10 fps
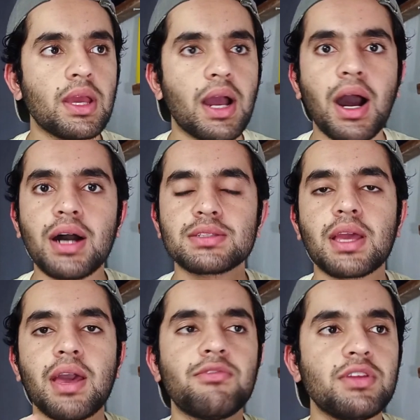they
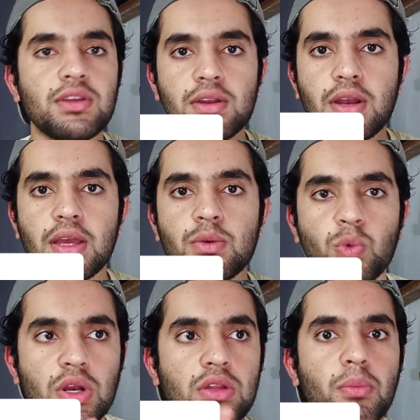ask every year, like
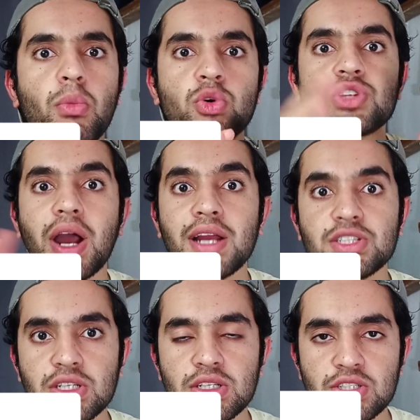what are the most high
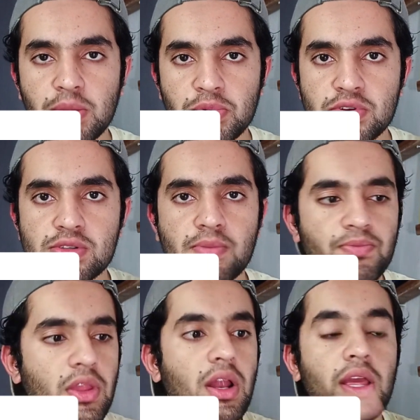yielded chapters?
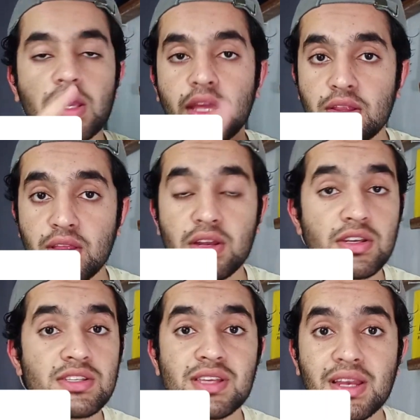Like if there
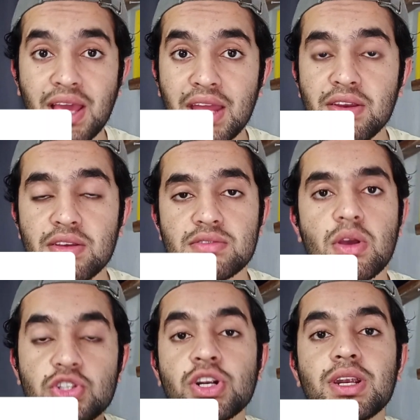is inheritance,
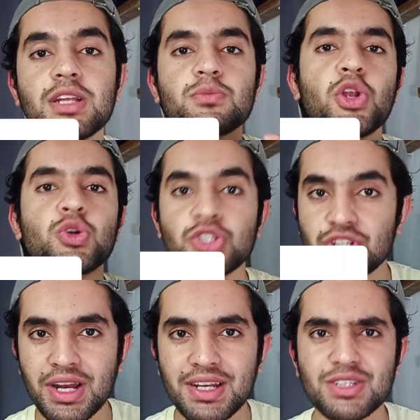which contains molecular
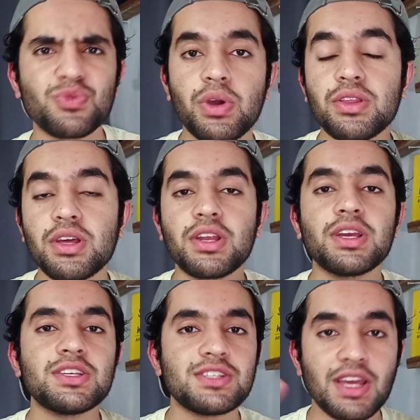genetics, where there
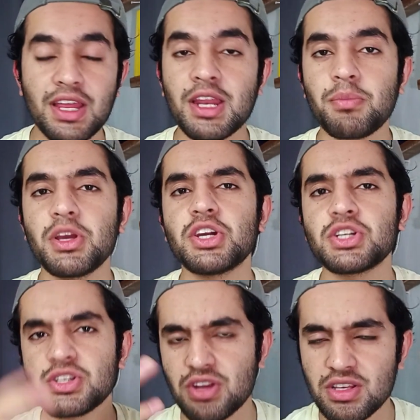is DNA
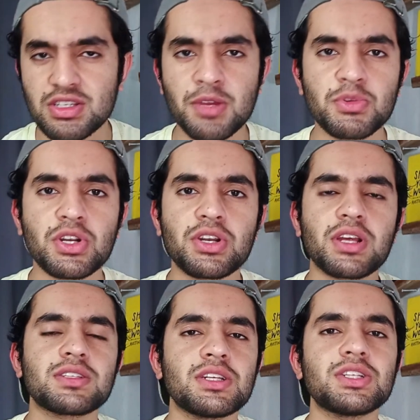replication, transcription,
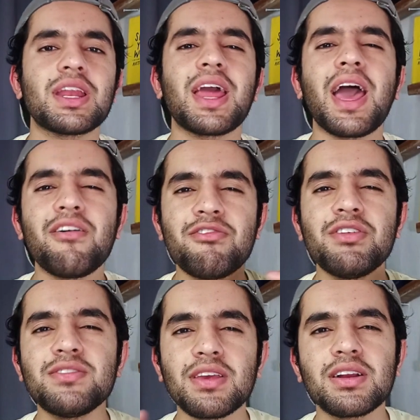translation,
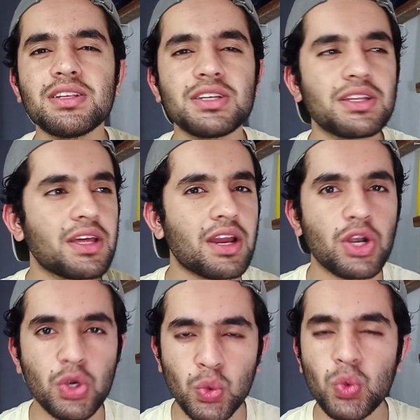every single year there
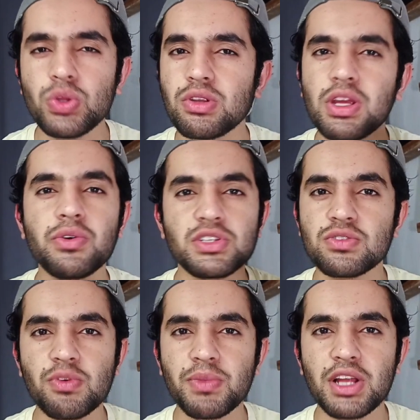are 2-3
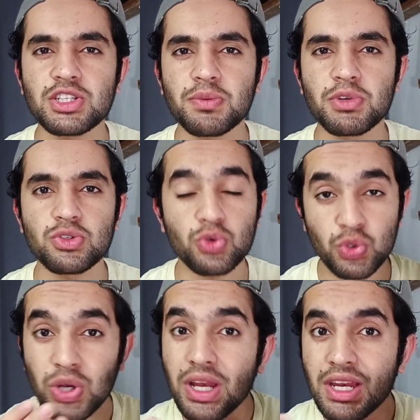questions from that chapter. So
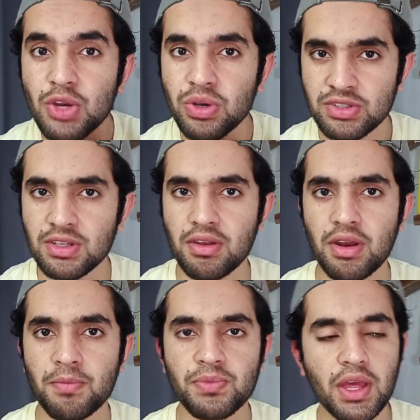you really need to consider
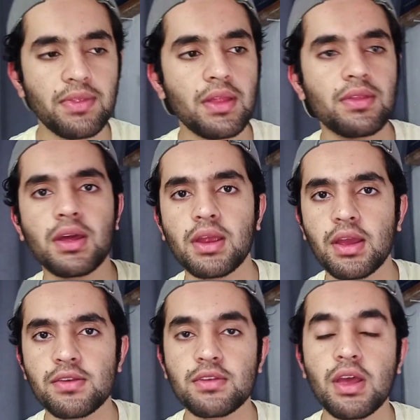it. And then there
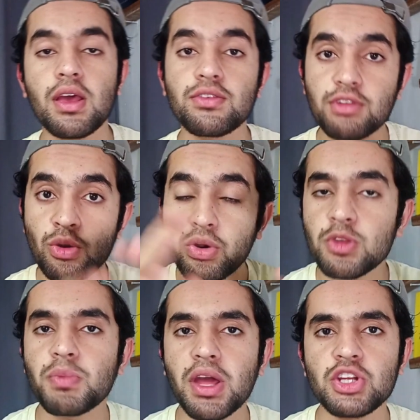is cellular
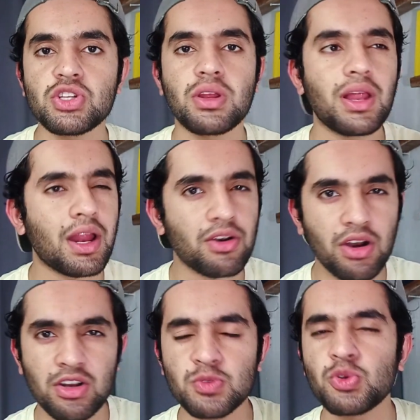respiration,
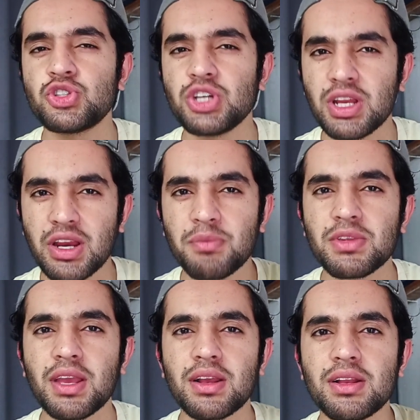electron transport chain,
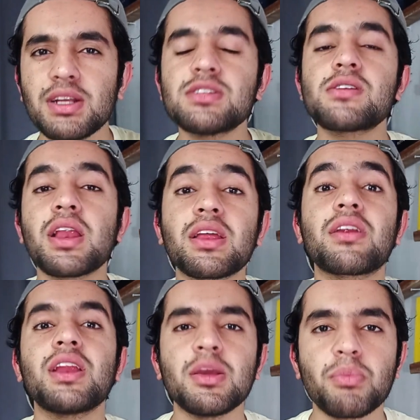Krebs cycle. It's
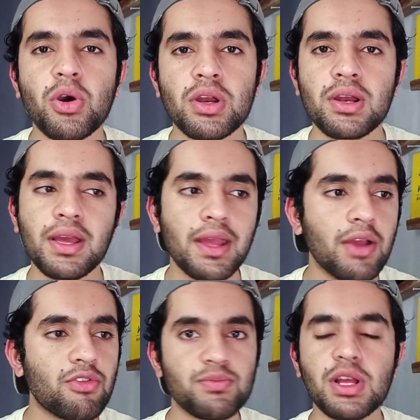really important.
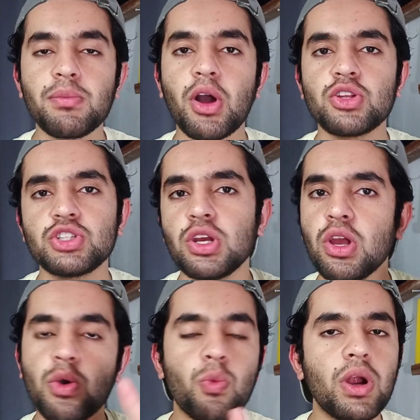From cell biology,
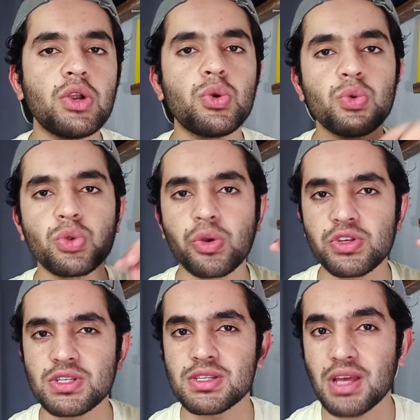1 to 2
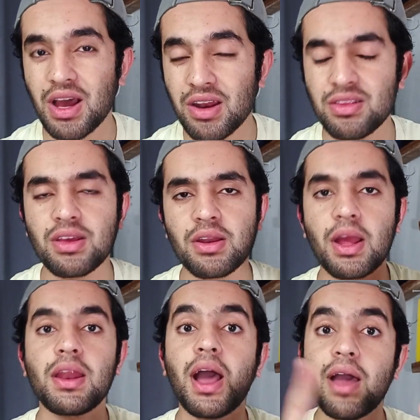questions are there.
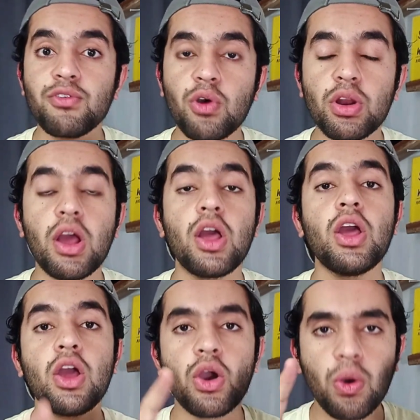And I have got a
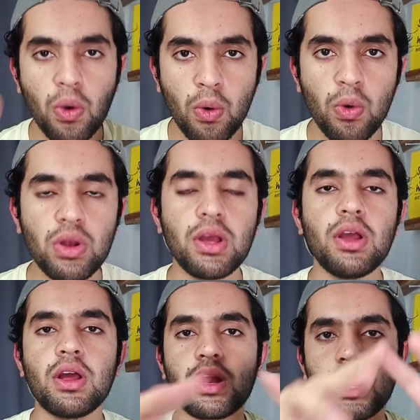whole
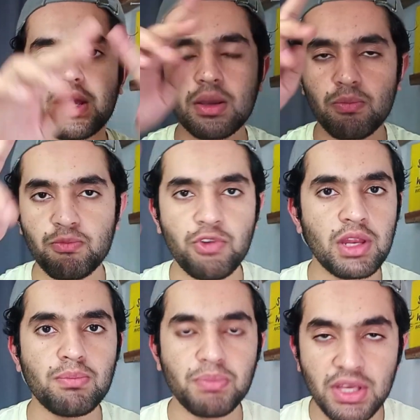like a
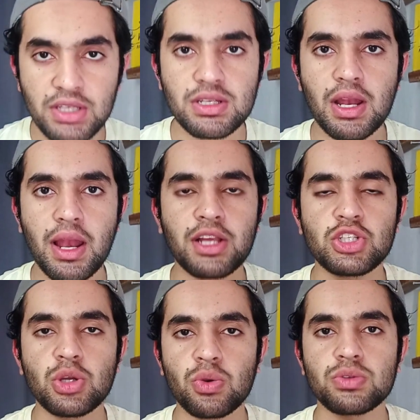very beast
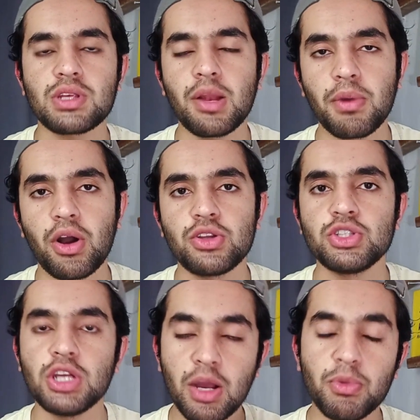lecture on cell
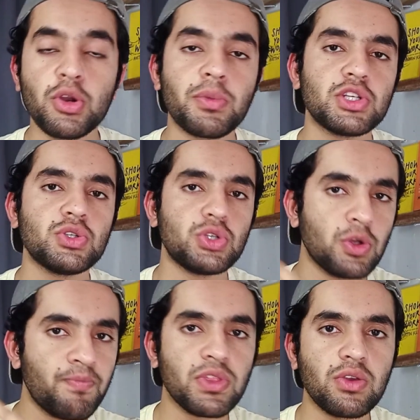biology uploaded on my
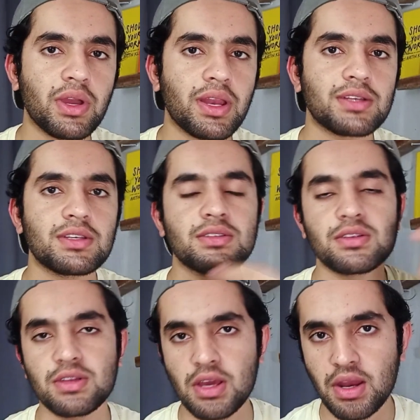YouTube. You can access
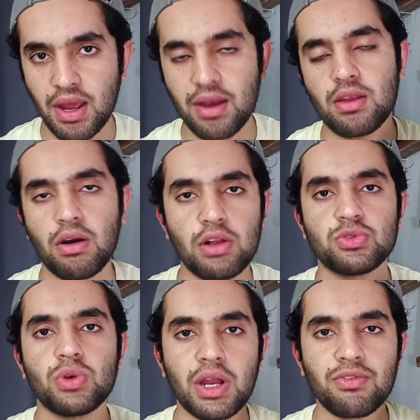it here, and
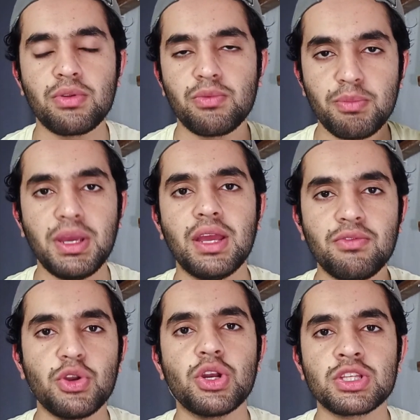also it will be
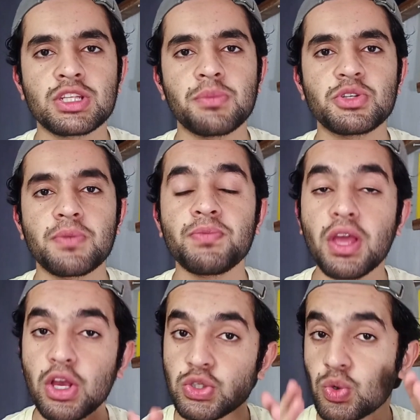in video description.
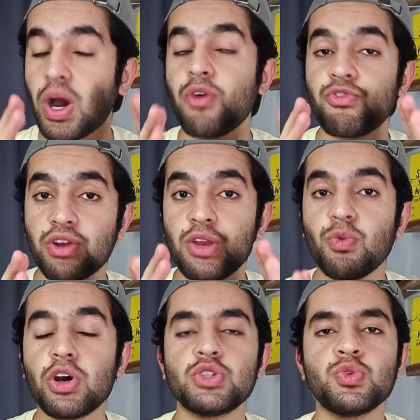So I really
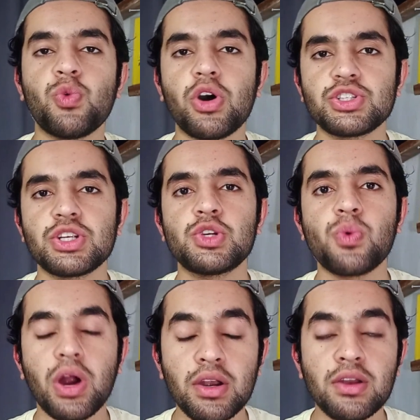want you to watch it
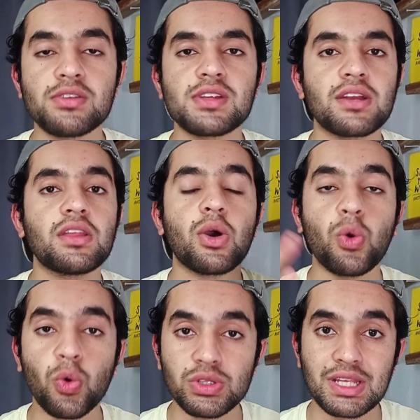to understand the
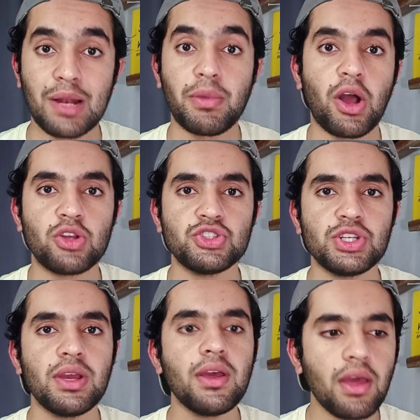whole cell
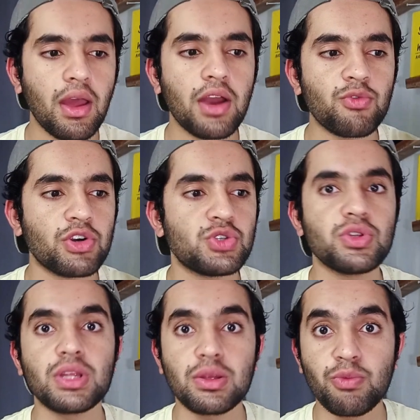biology and what
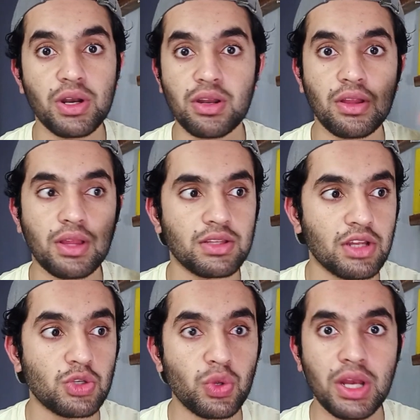are the things
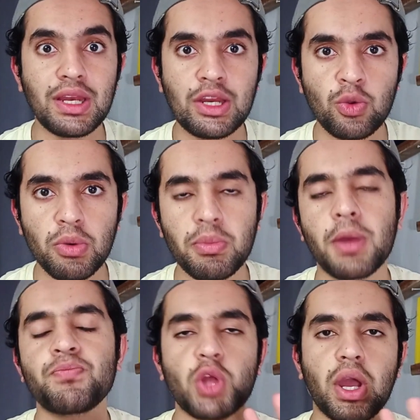that you really need to
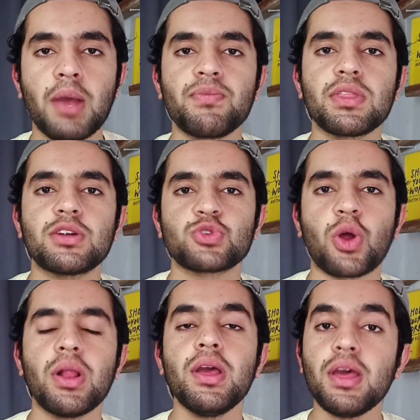prepare. Okay, that's all.